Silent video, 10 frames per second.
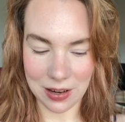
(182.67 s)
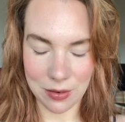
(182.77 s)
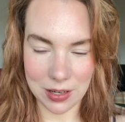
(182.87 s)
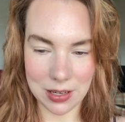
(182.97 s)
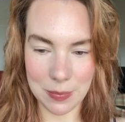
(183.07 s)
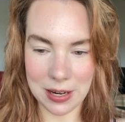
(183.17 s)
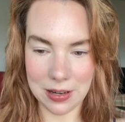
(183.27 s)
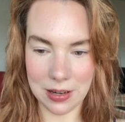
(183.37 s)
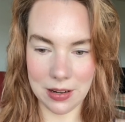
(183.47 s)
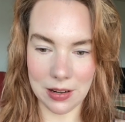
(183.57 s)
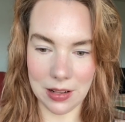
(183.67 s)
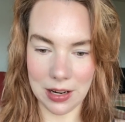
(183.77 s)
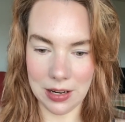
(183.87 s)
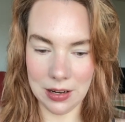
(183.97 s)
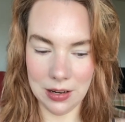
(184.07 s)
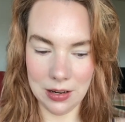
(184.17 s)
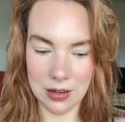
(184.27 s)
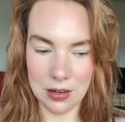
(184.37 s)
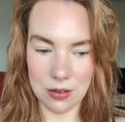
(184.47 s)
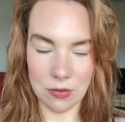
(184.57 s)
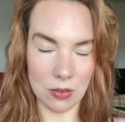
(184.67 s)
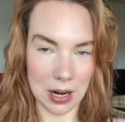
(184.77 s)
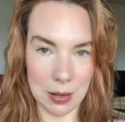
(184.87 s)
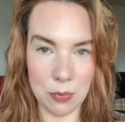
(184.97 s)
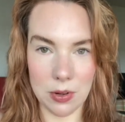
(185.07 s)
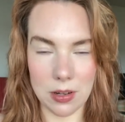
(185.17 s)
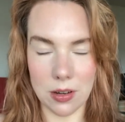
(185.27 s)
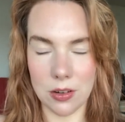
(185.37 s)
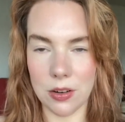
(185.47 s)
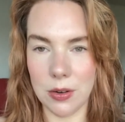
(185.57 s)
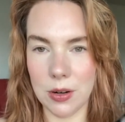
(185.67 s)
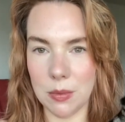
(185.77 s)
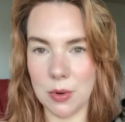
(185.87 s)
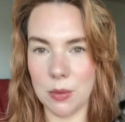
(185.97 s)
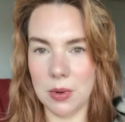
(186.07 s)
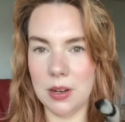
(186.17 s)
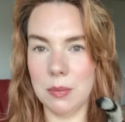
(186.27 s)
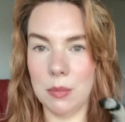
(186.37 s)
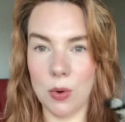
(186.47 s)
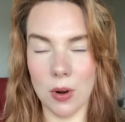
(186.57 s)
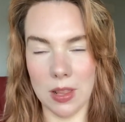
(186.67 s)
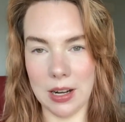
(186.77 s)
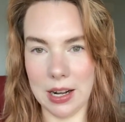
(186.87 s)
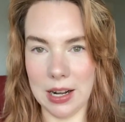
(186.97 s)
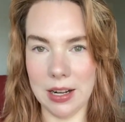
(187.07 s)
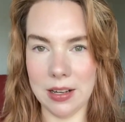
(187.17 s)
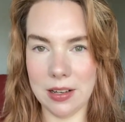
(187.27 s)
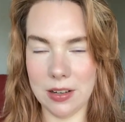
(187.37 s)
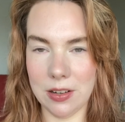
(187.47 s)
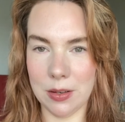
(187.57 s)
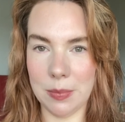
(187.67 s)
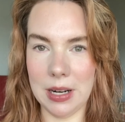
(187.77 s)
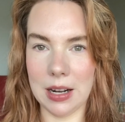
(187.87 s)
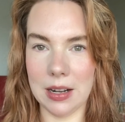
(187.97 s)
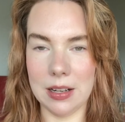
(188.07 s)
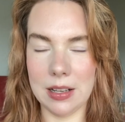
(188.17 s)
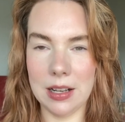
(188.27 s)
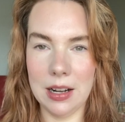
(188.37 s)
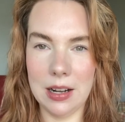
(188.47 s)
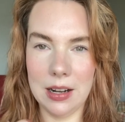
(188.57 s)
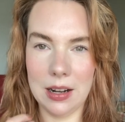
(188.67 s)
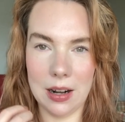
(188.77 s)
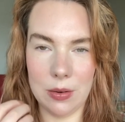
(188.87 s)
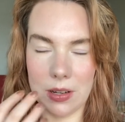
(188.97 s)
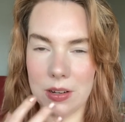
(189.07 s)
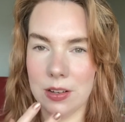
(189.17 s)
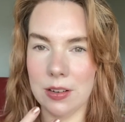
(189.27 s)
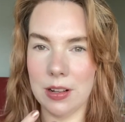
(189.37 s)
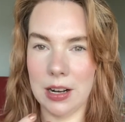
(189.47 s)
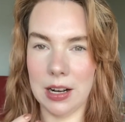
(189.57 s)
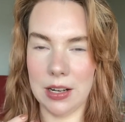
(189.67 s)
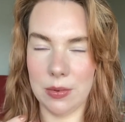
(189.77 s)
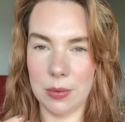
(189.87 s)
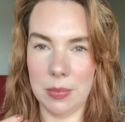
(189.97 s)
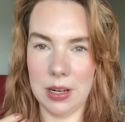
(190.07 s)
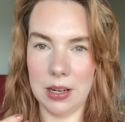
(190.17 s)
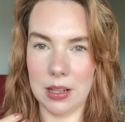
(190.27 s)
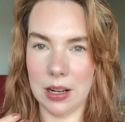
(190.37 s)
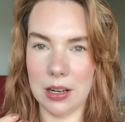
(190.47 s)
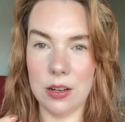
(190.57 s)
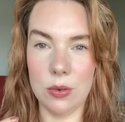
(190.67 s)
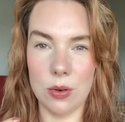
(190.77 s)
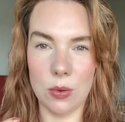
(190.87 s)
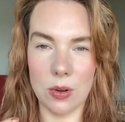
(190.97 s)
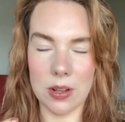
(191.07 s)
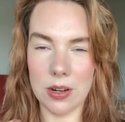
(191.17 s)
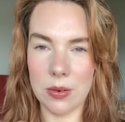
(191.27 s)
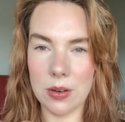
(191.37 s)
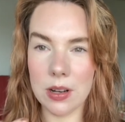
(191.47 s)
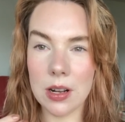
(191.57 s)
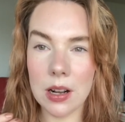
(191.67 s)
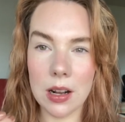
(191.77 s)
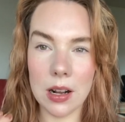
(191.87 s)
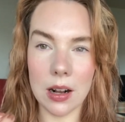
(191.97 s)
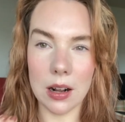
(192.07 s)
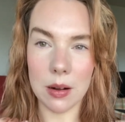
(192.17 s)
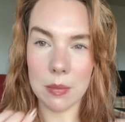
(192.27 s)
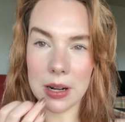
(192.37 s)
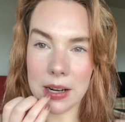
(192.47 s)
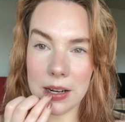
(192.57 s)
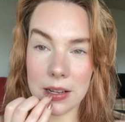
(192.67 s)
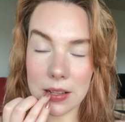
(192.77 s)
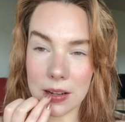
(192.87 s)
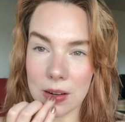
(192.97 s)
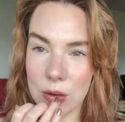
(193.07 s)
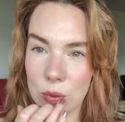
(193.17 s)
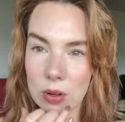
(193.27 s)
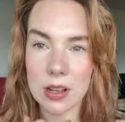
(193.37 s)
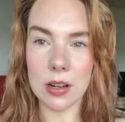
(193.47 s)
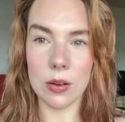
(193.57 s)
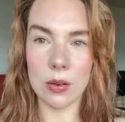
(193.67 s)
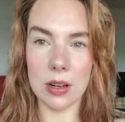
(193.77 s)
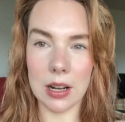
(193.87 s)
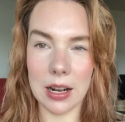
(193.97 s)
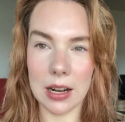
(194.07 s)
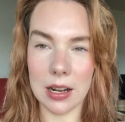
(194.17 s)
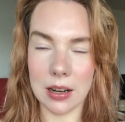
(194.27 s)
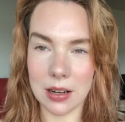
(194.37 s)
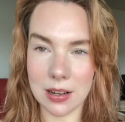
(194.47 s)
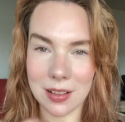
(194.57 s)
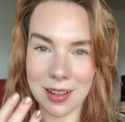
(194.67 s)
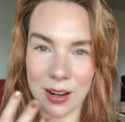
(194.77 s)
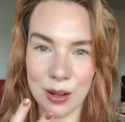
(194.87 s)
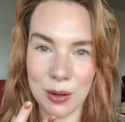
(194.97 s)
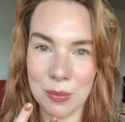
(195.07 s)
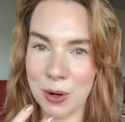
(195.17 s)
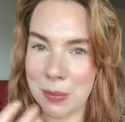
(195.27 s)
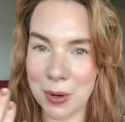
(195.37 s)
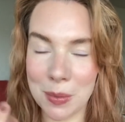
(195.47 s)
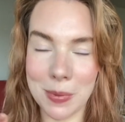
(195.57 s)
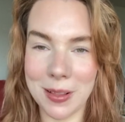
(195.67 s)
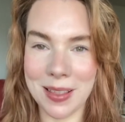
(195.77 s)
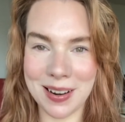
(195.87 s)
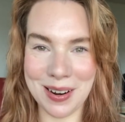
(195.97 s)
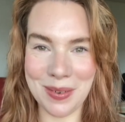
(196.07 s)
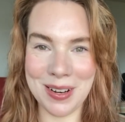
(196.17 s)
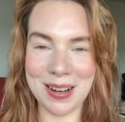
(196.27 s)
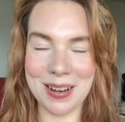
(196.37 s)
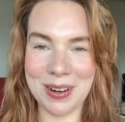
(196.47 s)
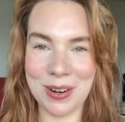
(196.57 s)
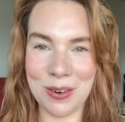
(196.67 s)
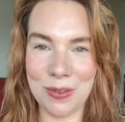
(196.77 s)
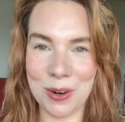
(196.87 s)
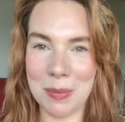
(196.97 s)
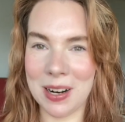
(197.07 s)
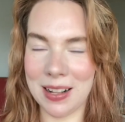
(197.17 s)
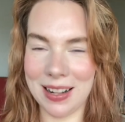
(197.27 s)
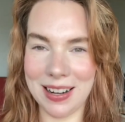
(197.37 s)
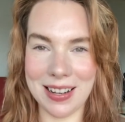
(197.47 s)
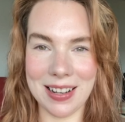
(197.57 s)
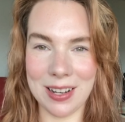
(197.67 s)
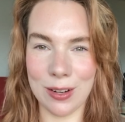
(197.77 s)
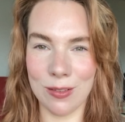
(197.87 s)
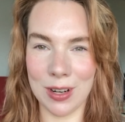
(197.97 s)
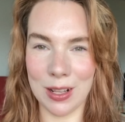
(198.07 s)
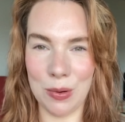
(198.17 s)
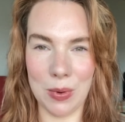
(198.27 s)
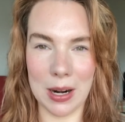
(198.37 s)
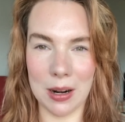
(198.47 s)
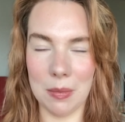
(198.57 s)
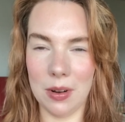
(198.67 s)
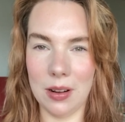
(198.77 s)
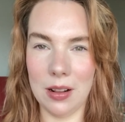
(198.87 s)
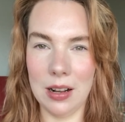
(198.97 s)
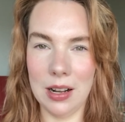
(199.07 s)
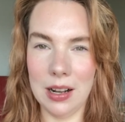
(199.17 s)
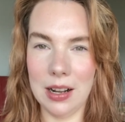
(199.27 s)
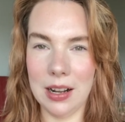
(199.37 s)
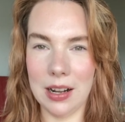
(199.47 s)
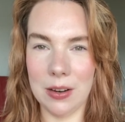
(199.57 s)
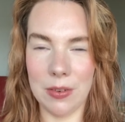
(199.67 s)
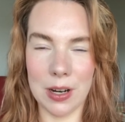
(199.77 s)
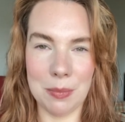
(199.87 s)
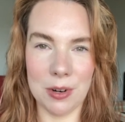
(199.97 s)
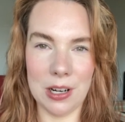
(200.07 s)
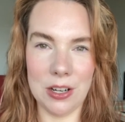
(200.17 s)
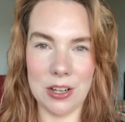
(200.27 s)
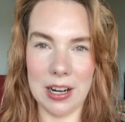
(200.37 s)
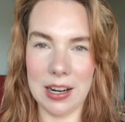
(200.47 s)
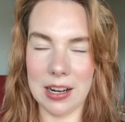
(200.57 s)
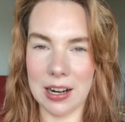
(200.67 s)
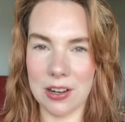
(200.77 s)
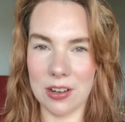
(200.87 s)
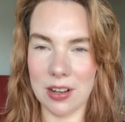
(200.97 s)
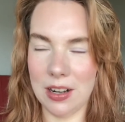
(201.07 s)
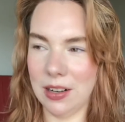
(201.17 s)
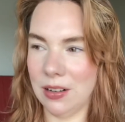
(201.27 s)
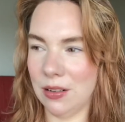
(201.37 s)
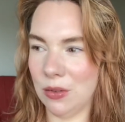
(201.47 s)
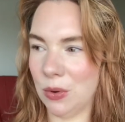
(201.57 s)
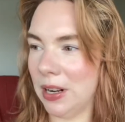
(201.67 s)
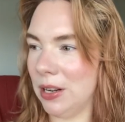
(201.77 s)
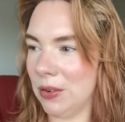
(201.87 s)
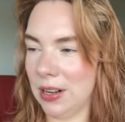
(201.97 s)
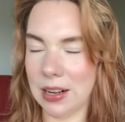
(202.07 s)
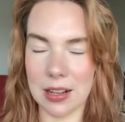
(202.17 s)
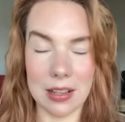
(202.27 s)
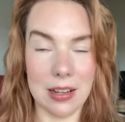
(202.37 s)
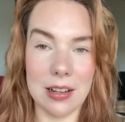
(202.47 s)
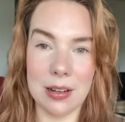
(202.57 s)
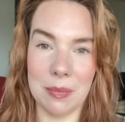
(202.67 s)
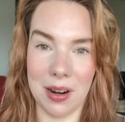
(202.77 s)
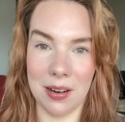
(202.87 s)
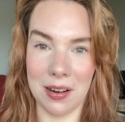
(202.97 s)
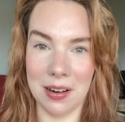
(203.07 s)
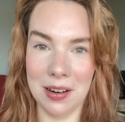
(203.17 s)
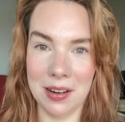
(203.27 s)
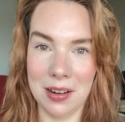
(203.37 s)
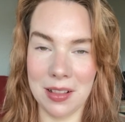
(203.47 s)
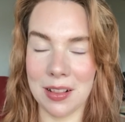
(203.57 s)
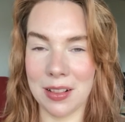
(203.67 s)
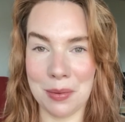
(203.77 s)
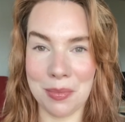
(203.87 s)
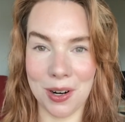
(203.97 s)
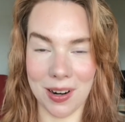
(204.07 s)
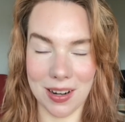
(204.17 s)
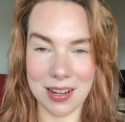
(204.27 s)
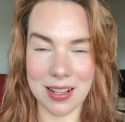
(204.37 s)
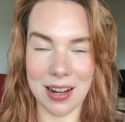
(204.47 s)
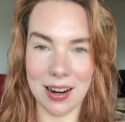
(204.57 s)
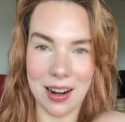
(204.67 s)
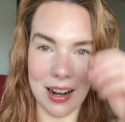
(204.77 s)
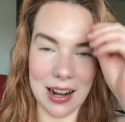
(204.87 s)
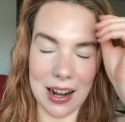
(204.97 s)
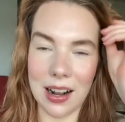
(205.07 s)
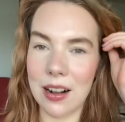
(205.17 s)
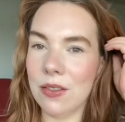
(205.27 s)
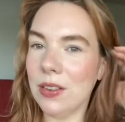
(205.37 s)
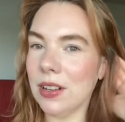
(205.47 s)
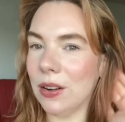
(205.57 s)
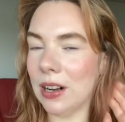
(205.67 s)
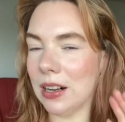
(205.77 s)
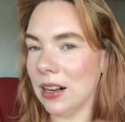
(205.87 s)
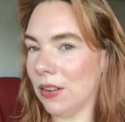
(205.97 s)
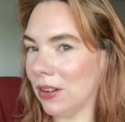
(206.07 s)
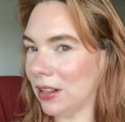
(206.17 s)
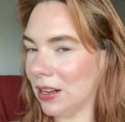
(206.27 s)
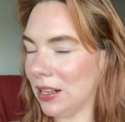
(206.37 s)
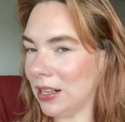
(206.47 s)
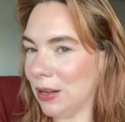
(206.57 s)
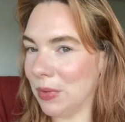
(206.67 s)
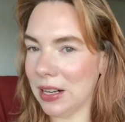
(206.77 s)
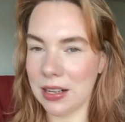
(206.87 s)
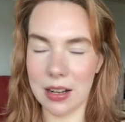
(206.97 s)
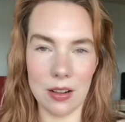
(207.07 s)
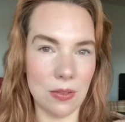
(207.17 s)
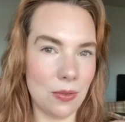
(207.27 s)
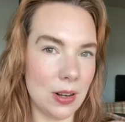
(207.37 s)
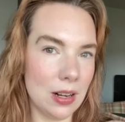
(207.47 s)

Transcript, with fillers: I was expecting to like ripe, which I'll show you in a moment, more than haze, just because I was concerned that haze would be like too cool toned. Um, and it is a little cool toned and it's a little more purpley than I would tend to go for, but I think it's still really wearable and a very pretty shade and actually quite unique, at least among the lip products that I have. So I can definitely see myself